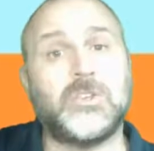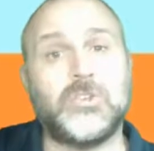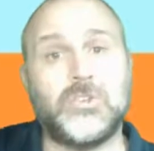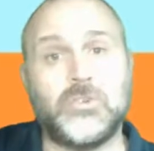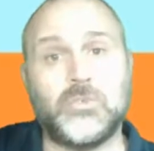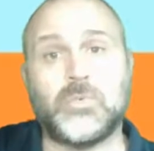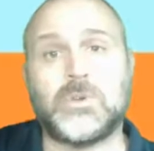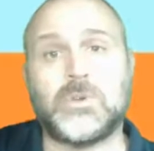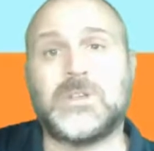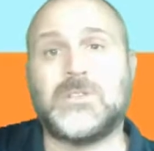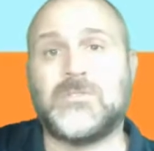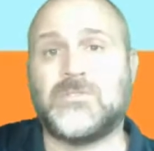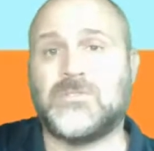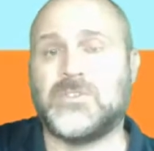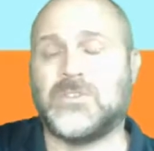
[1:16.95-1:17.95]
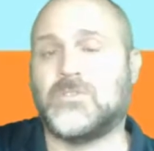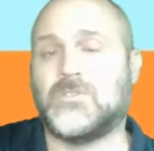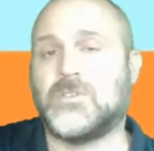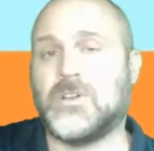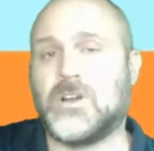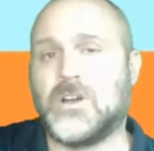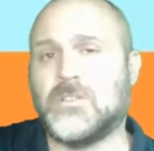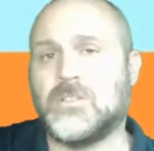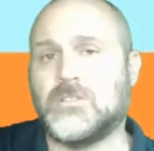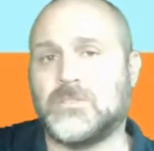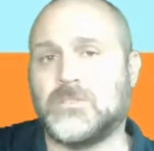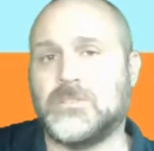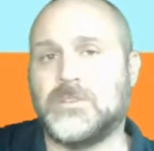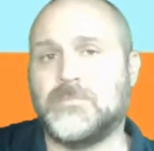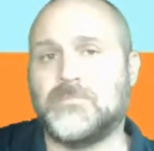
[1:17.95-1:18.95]
you were considered
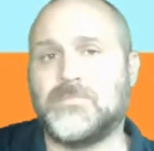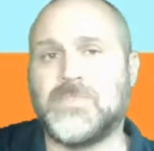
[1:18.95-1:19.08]
colored.